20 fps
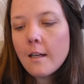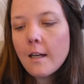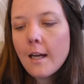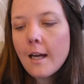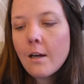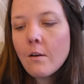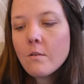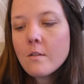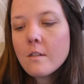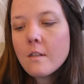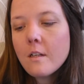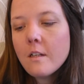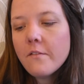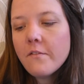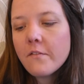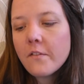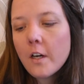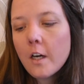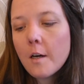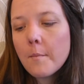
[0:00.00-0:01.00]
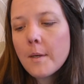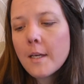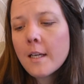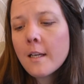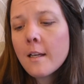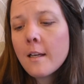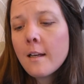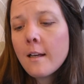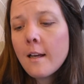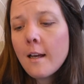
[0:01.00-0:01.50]
Outside of farming,
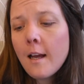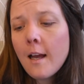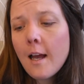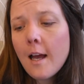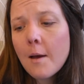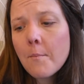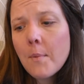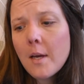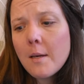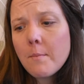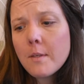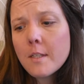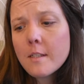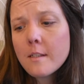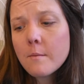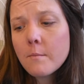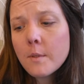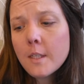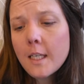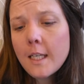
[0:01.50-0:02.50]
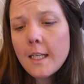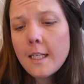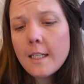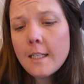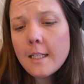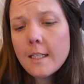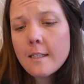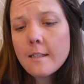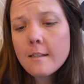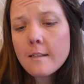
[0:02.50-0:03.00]
and maybe some keen
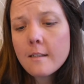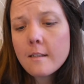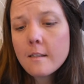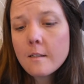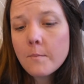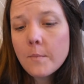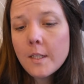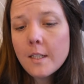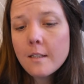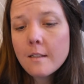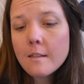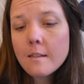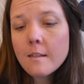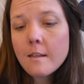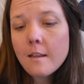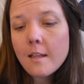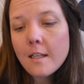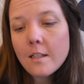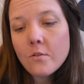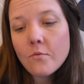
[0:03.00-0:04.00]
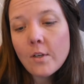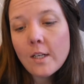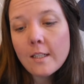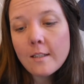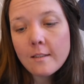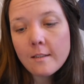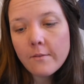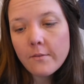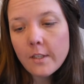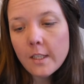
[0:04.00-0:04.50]
knitters and spinners, that's
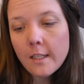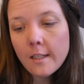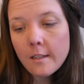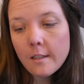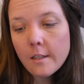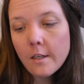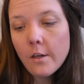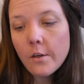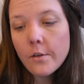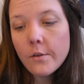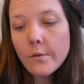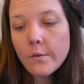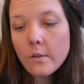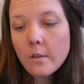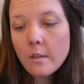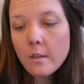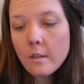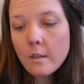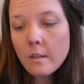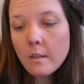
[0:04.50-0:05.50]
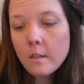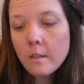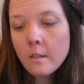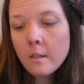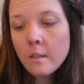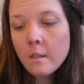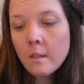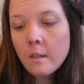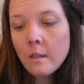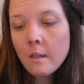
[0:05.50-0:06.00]
relatively unknown.
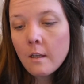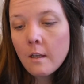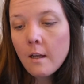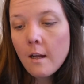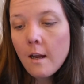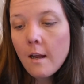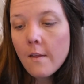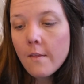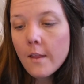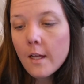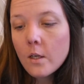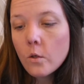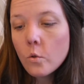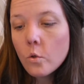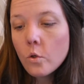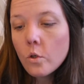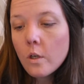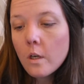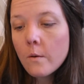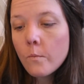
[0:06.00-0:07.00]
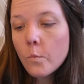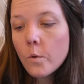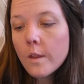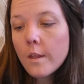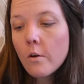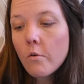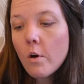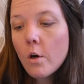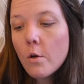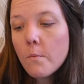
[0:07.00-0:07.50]
They all come with
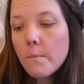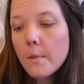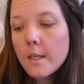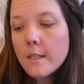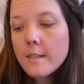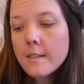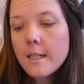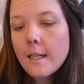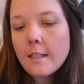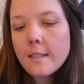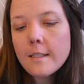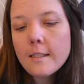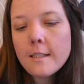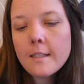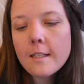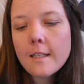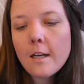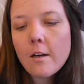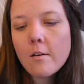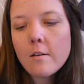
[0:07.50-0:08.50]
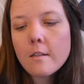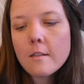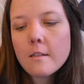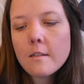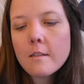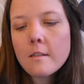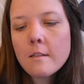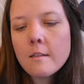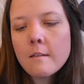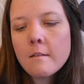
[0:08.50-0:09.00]
their own personalities and
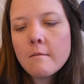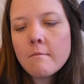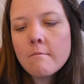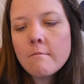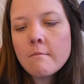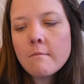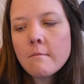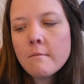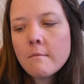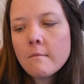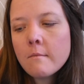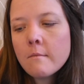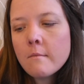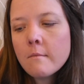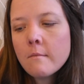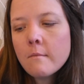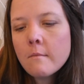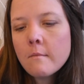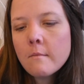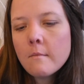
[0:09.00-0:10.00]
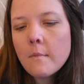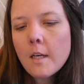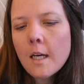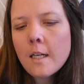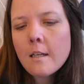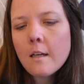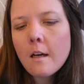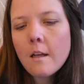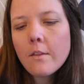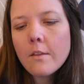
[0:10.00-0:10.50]
characters,
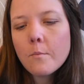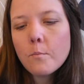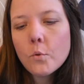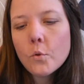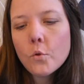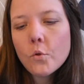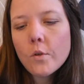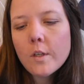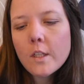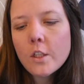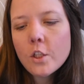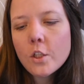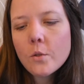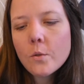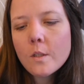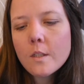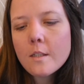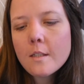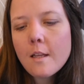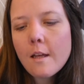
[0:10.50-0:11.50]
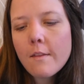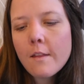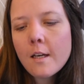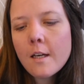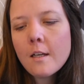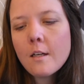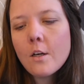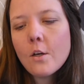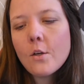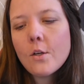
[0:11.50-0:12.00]
and aren't the boring chewers that they
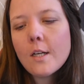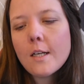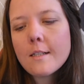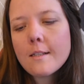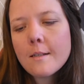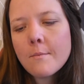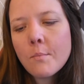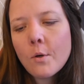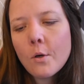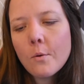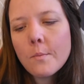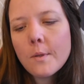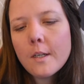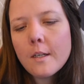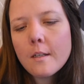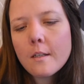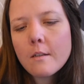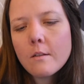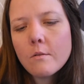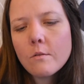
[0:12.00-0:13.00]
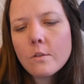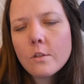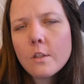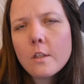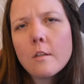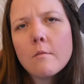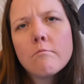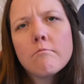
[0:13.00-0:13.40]
are known as in popular culture.